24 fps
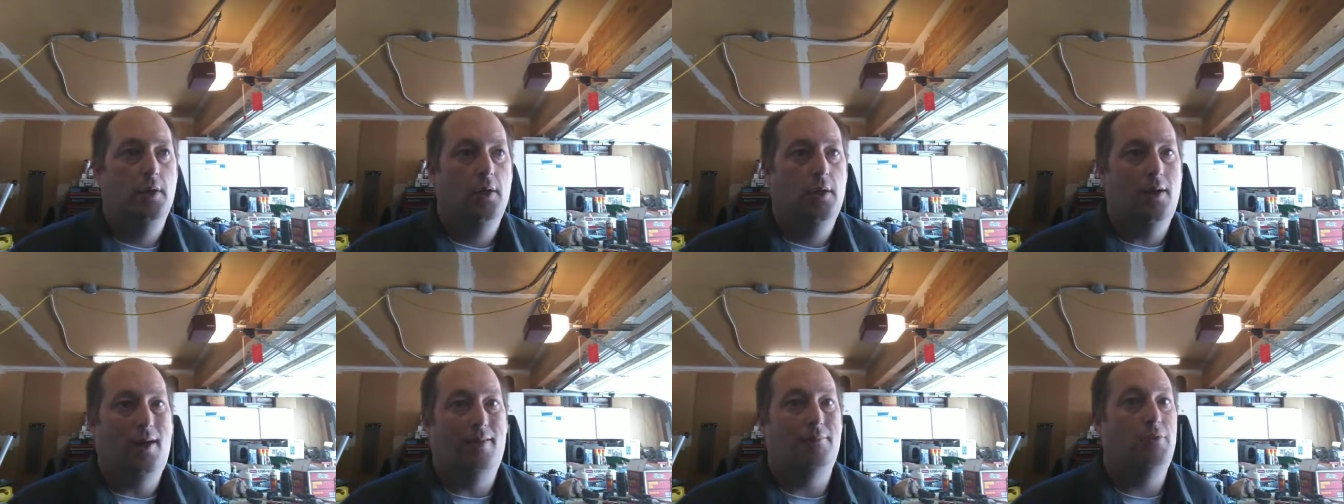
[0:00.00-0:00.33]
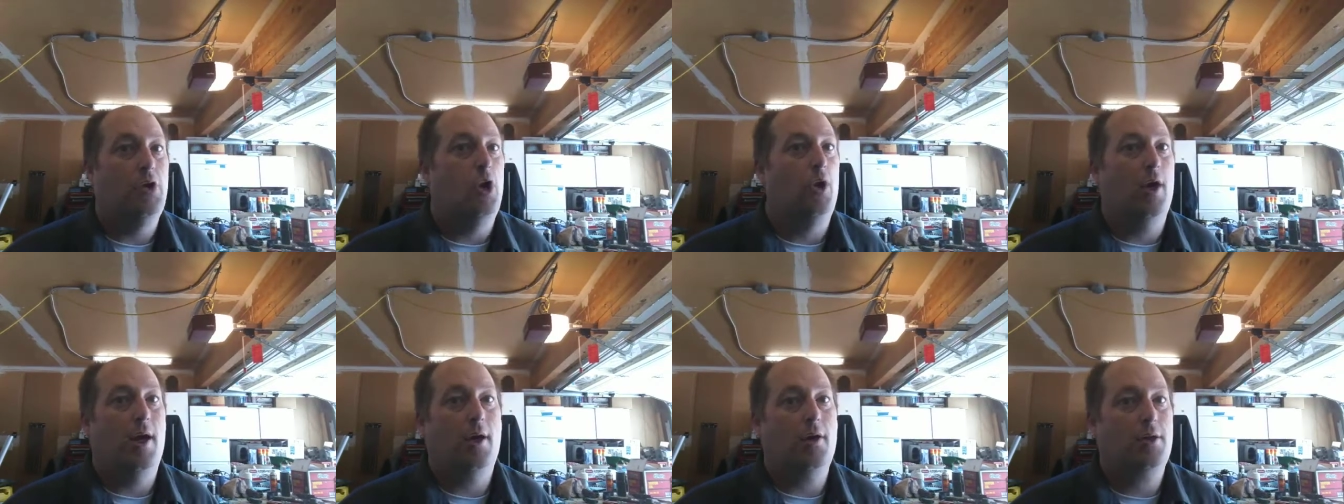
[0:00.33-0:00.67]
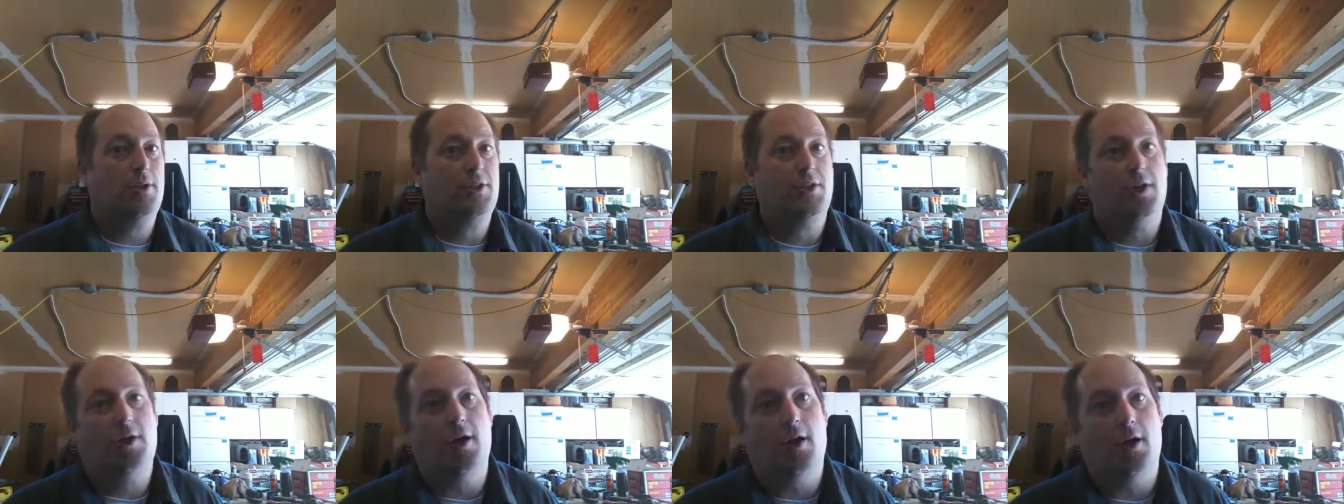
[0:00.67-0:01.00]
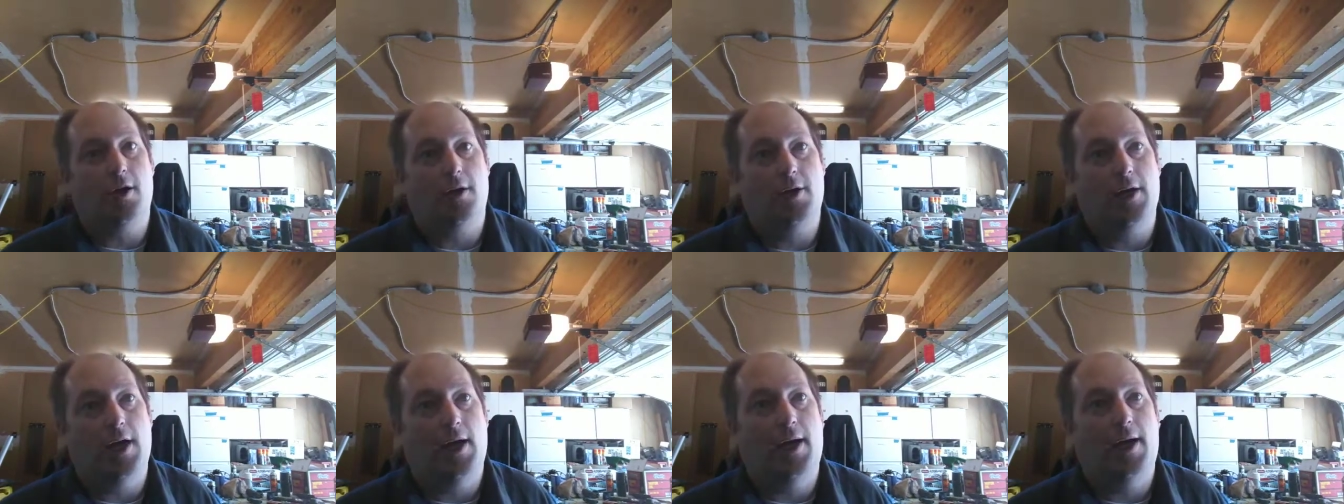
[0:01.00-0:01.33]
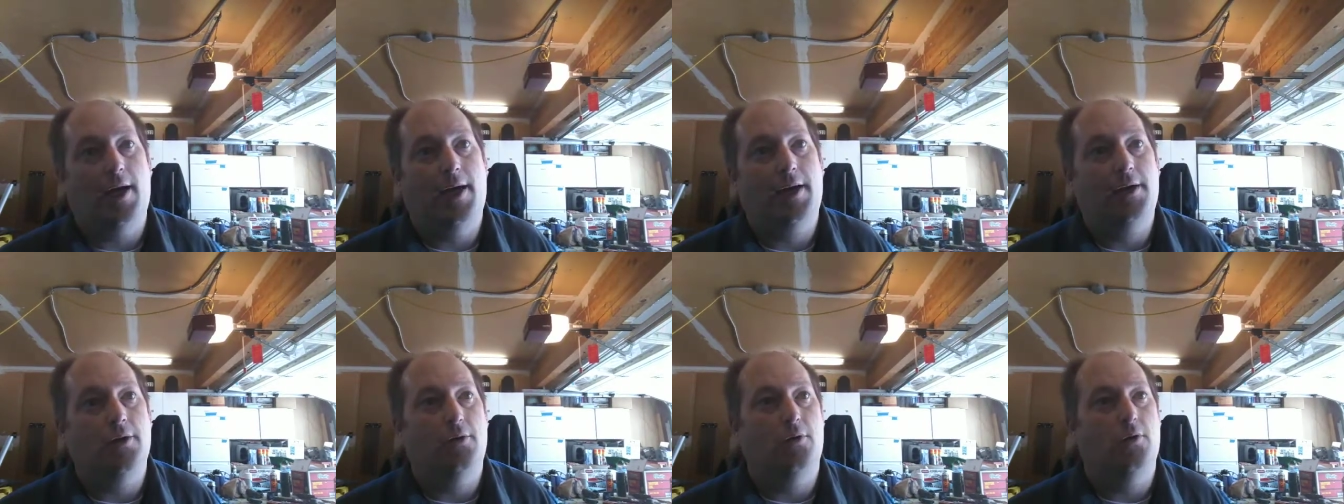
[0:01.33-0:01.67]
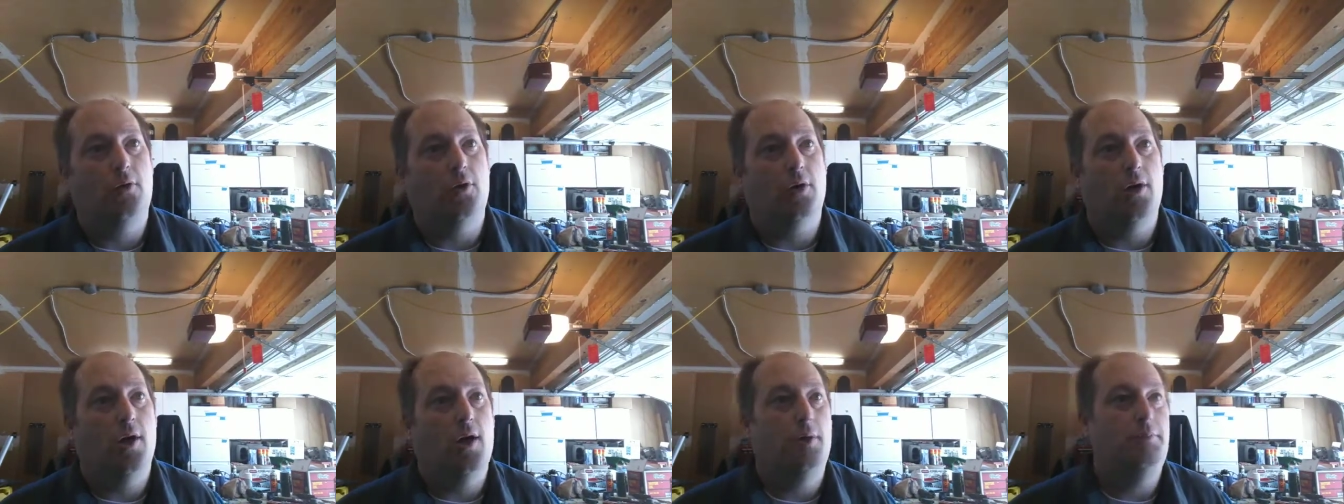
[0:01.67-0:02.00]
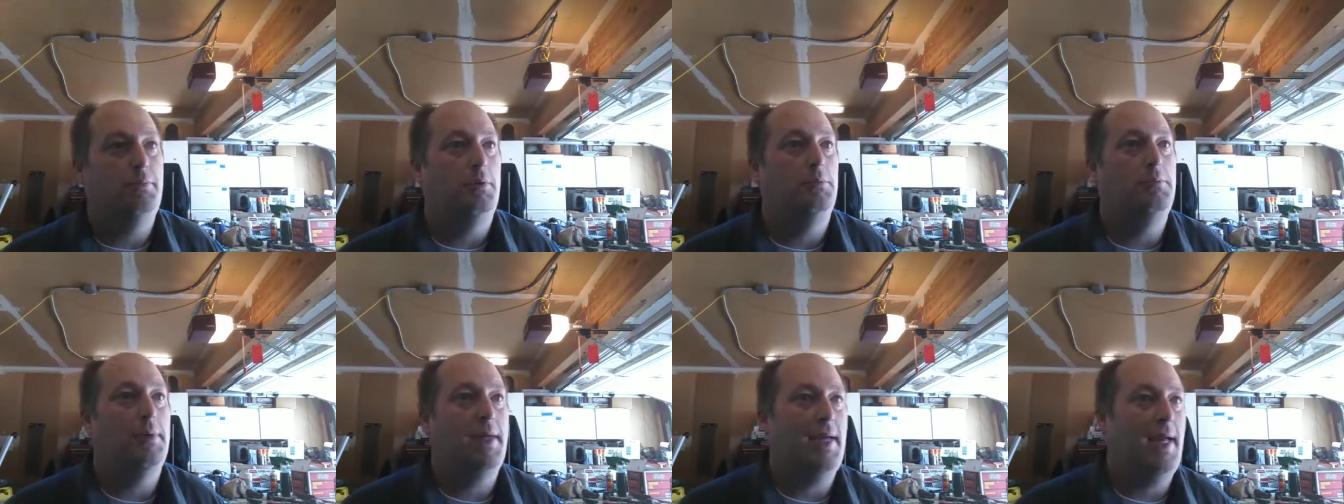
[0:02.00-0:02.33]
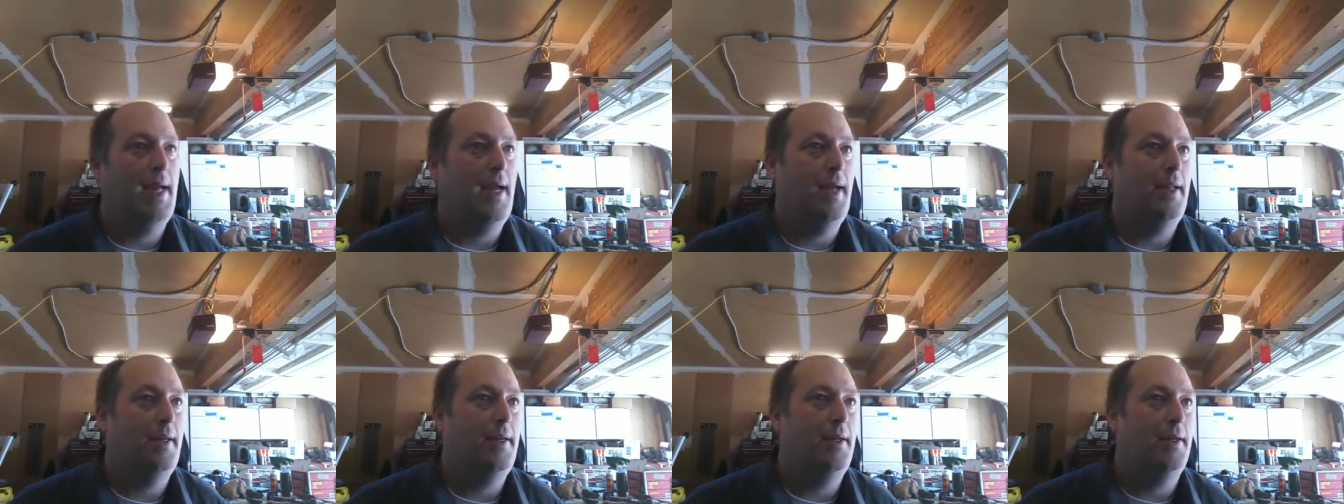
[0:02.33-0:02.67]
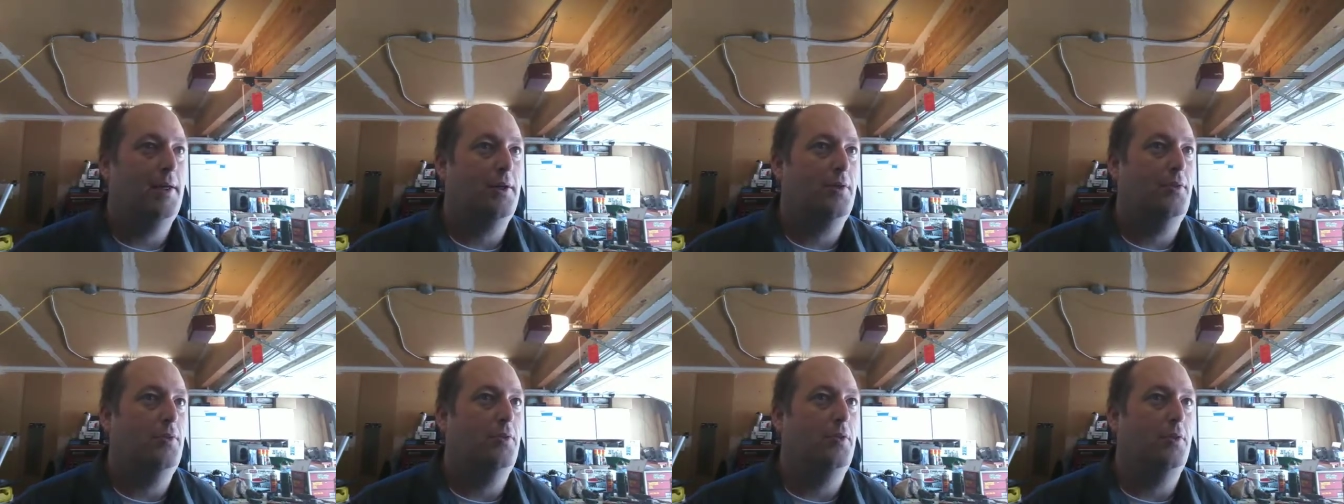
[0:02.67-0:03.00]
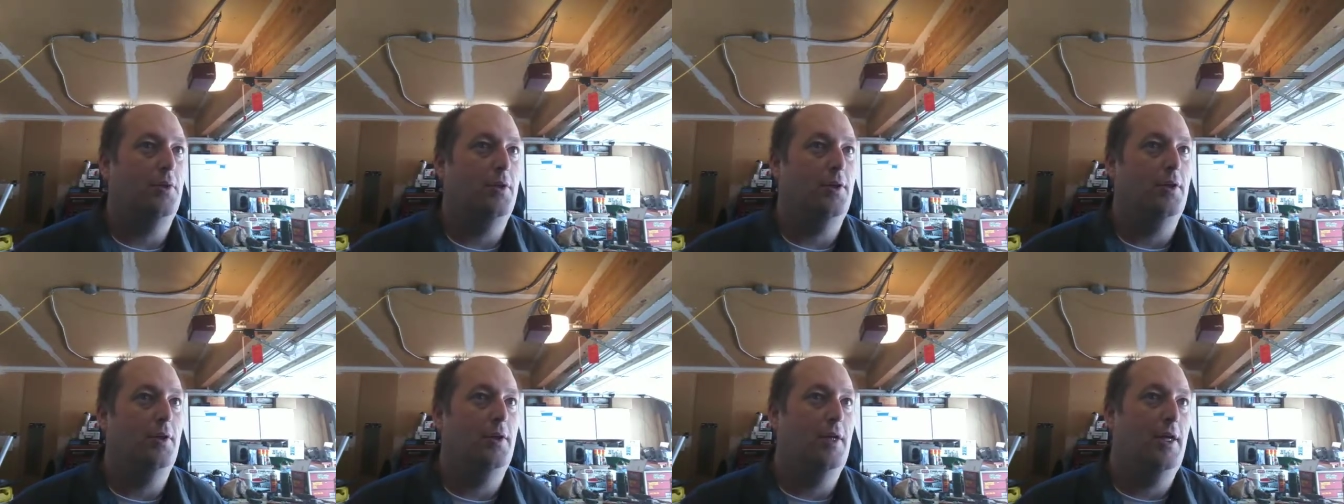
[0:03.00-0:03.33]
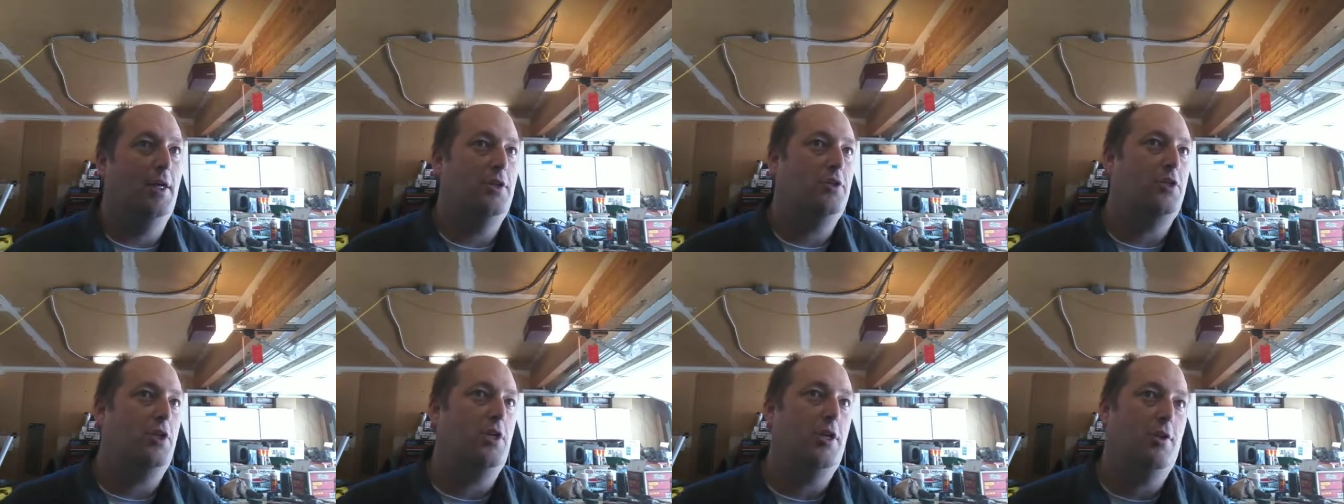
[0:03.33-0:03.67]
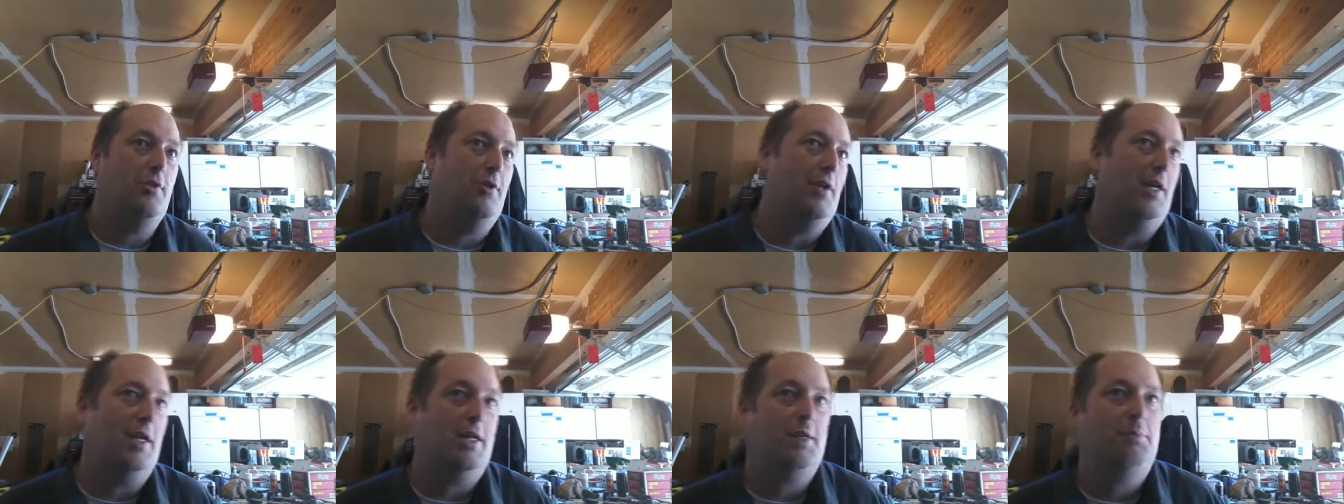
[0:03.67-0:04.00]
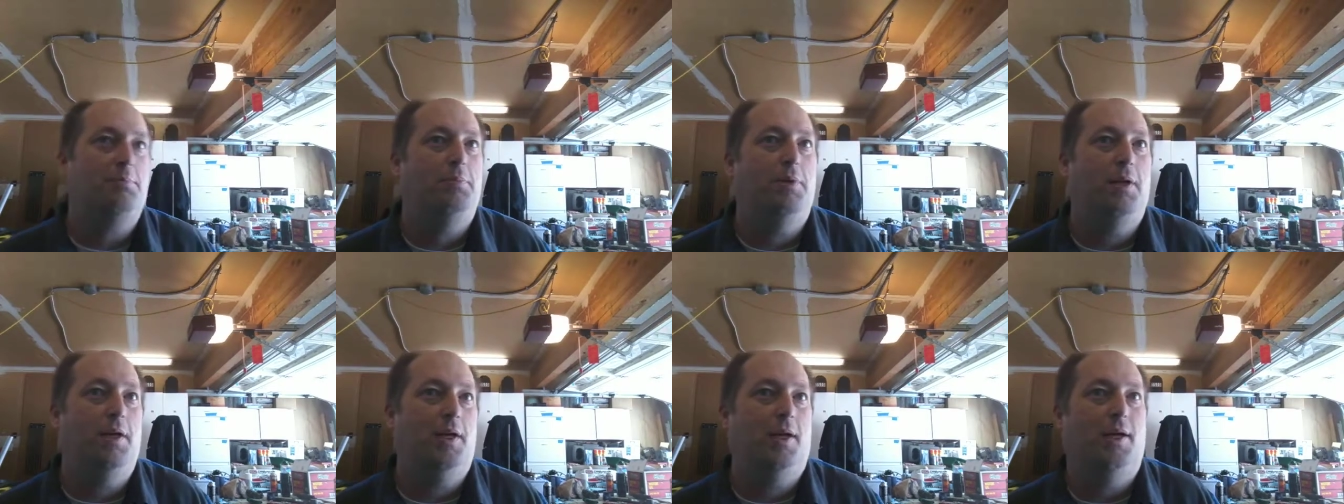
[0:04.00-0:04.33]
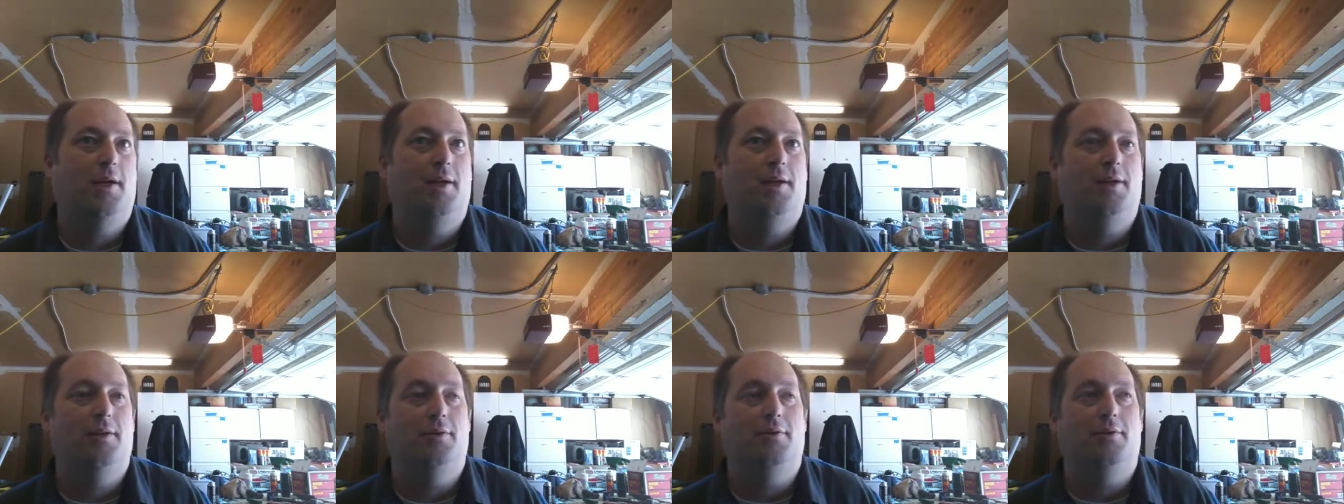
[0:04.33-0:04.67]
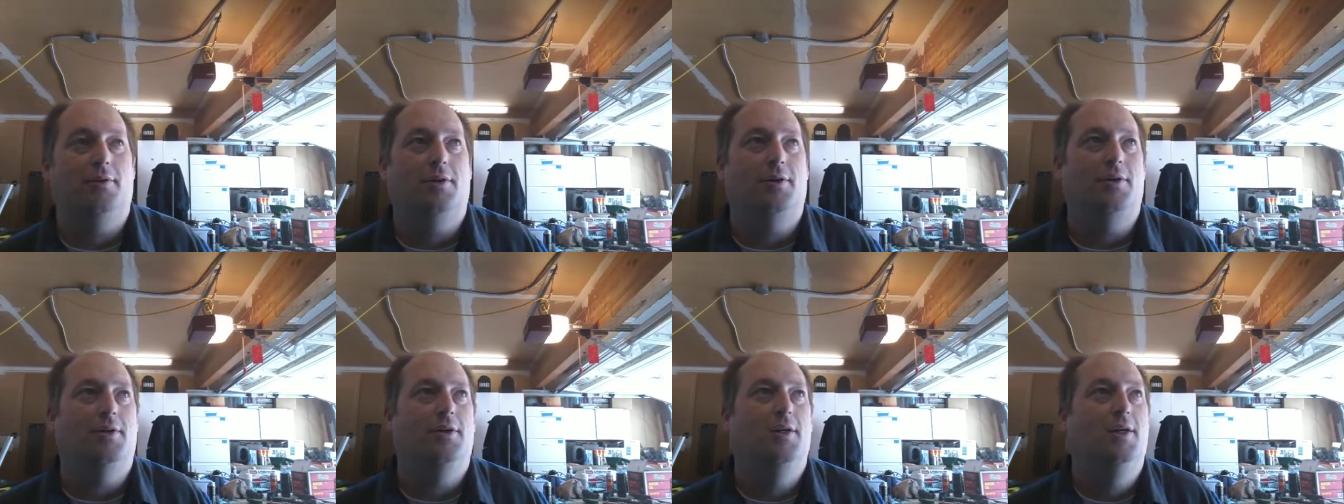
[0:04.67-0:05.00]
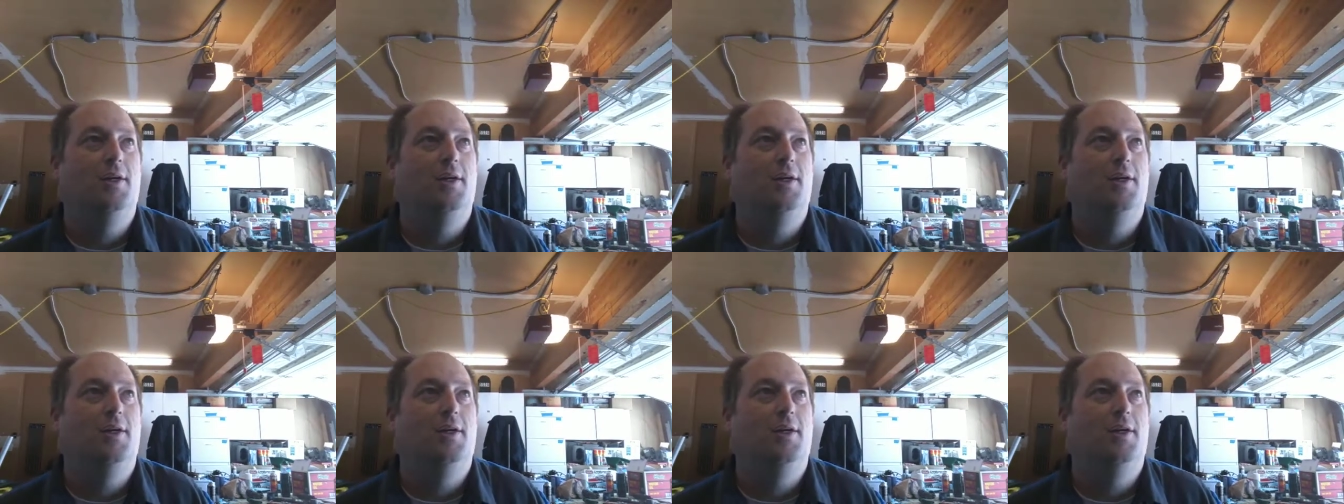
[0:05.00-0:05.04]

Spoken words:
I'm no Eric the Car Guy or Hubble Mechanic or Engineering Explained or